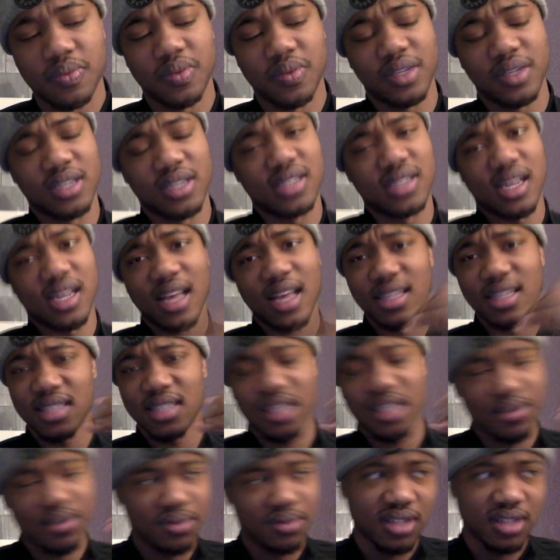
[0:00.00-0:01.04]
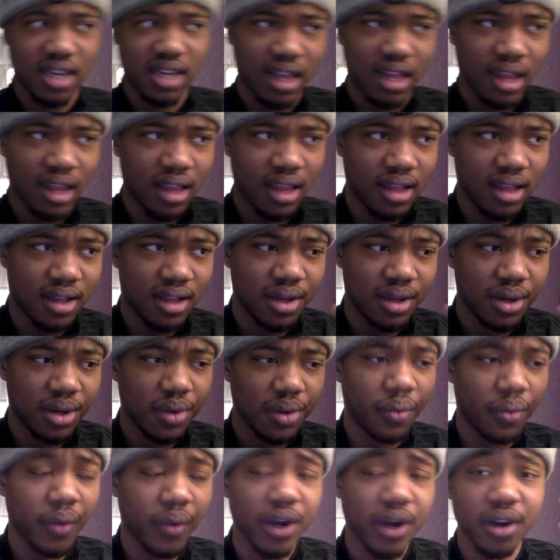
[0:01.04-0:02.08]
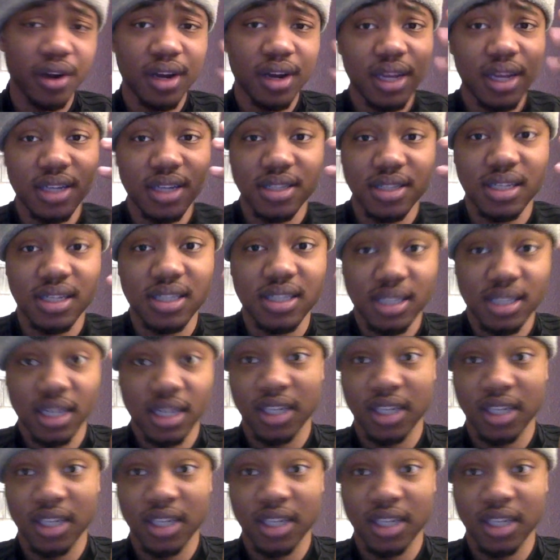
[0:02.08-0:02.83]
because the headset was kind of weird in the sense.